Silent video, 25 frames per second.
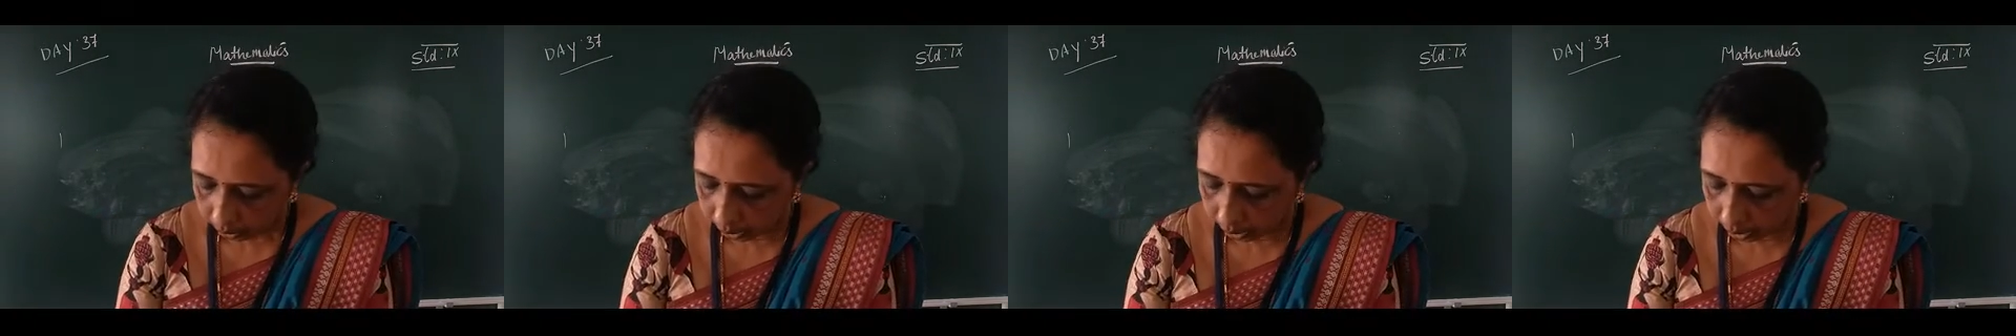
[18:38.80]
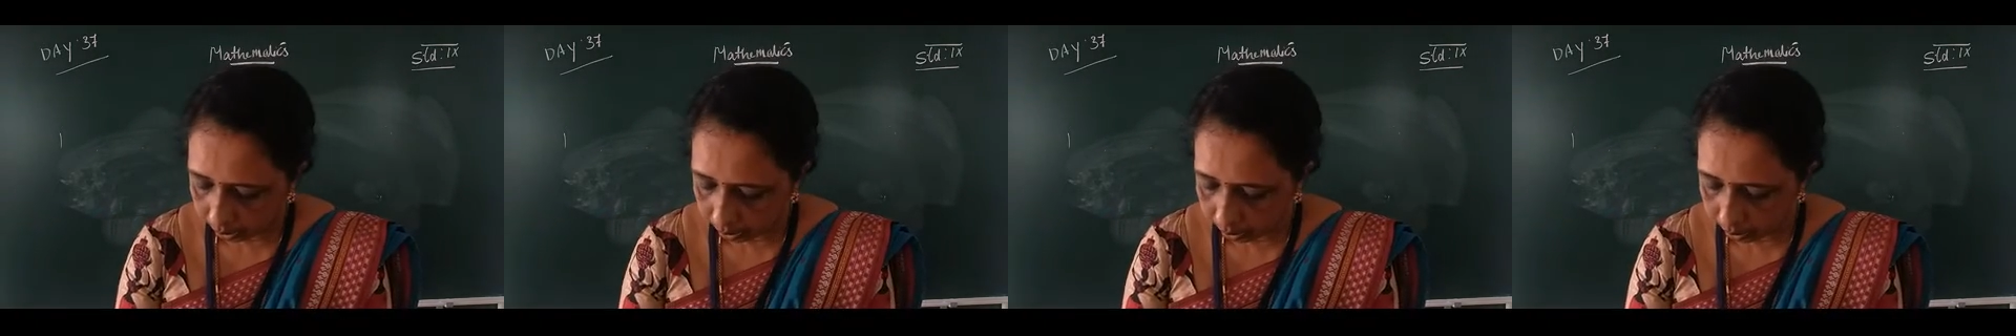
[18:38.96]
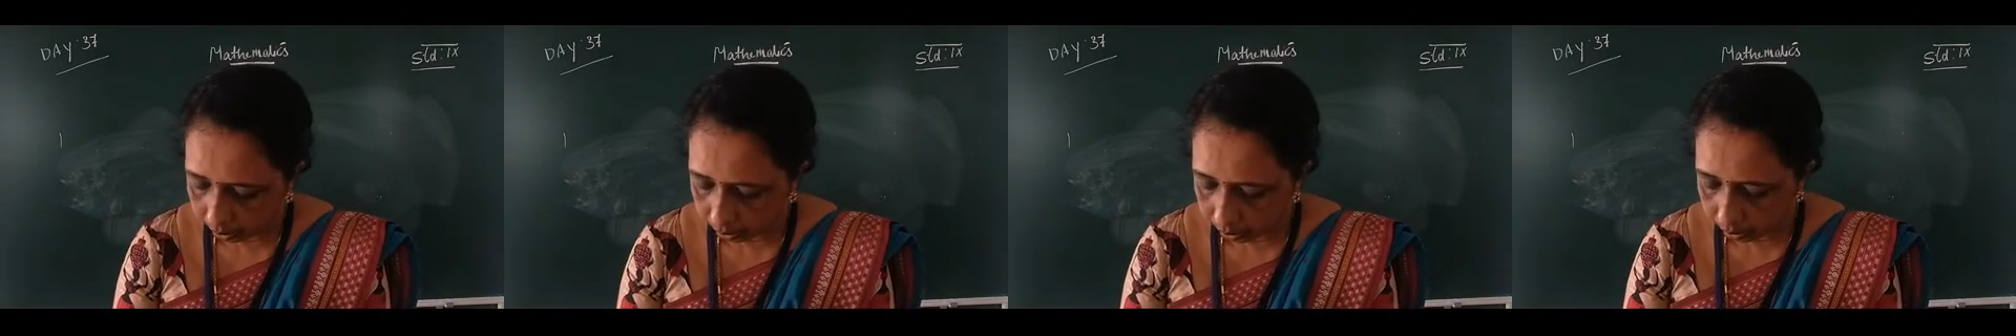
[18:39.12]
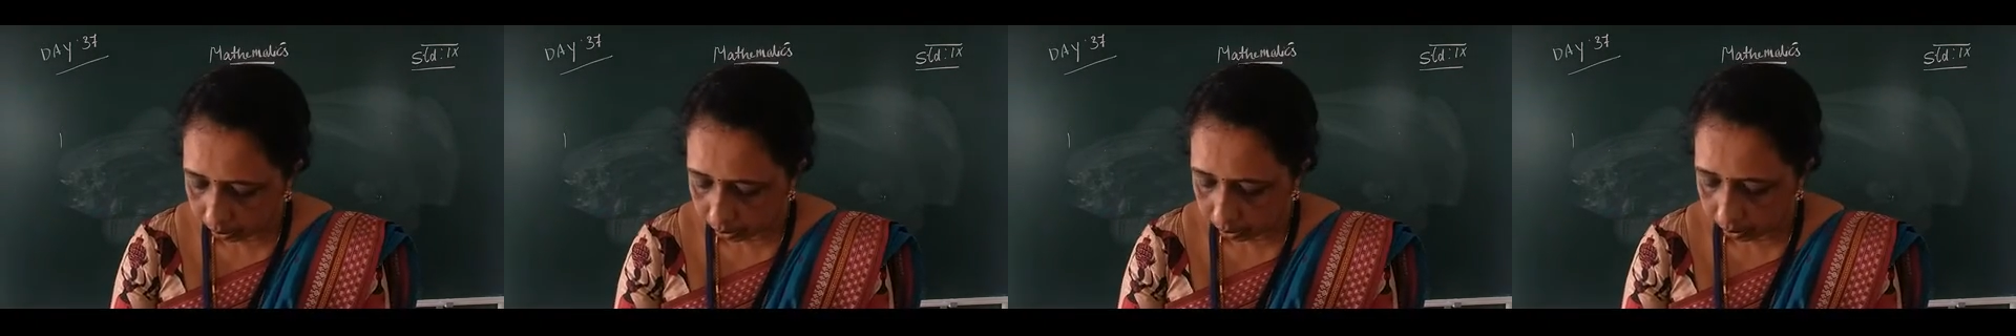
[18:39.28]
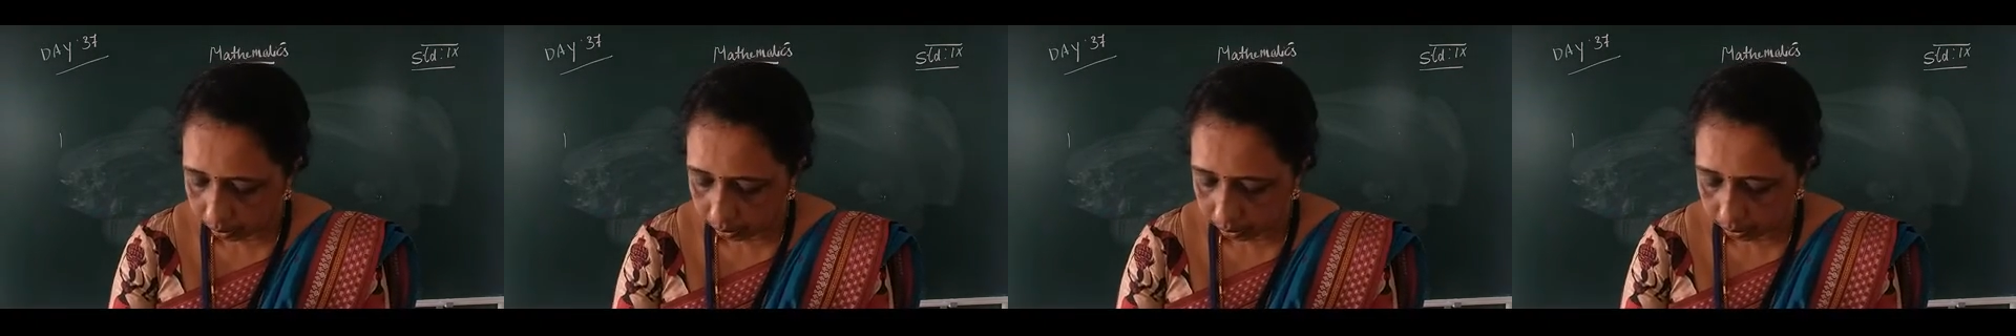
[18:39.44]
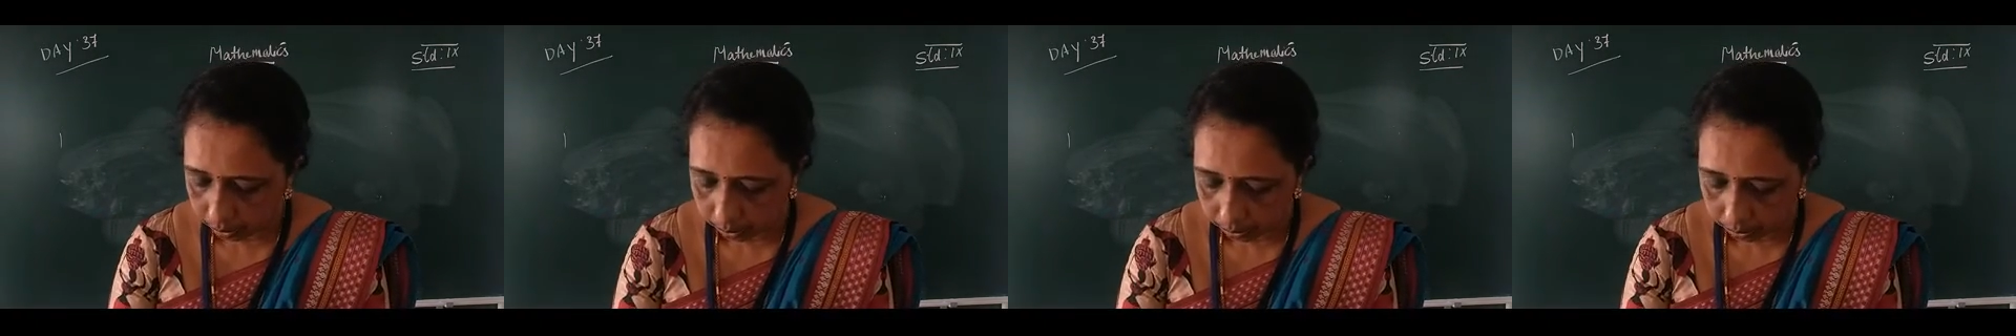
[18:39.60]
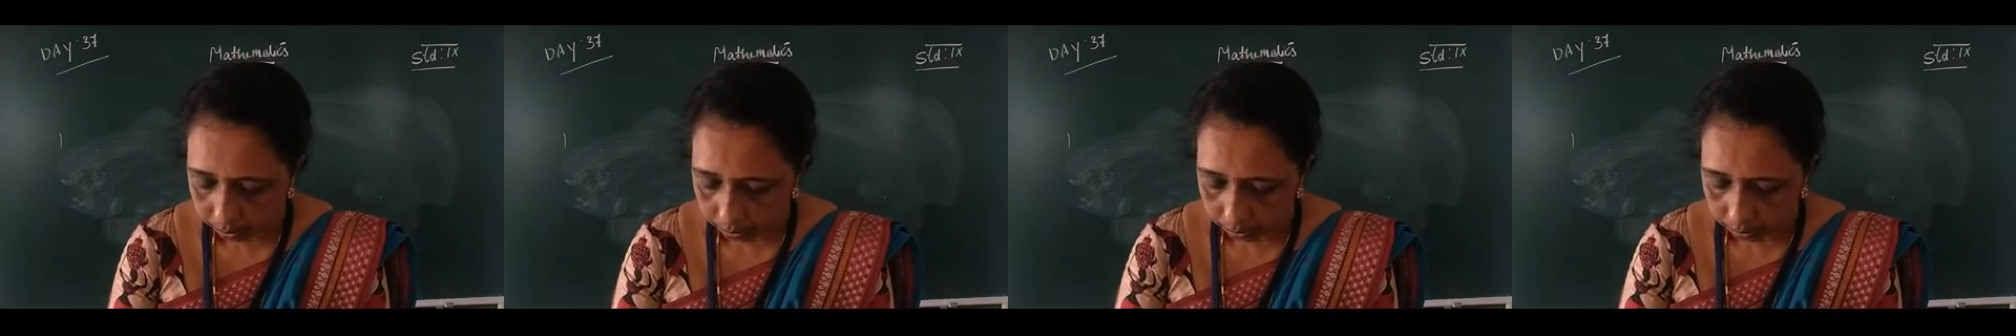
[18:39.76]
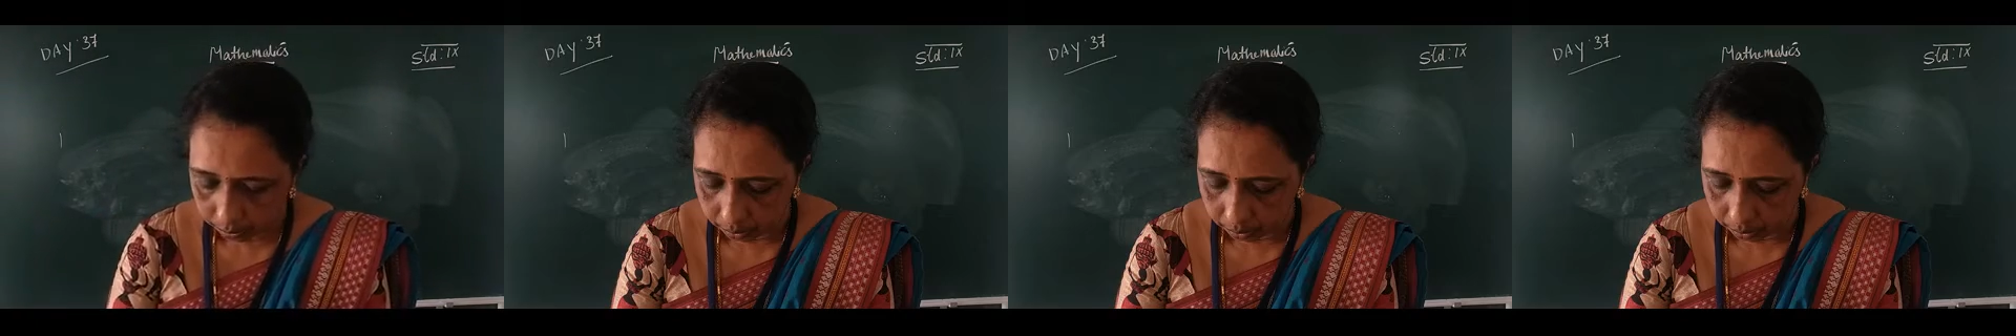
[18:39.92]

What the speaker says: Then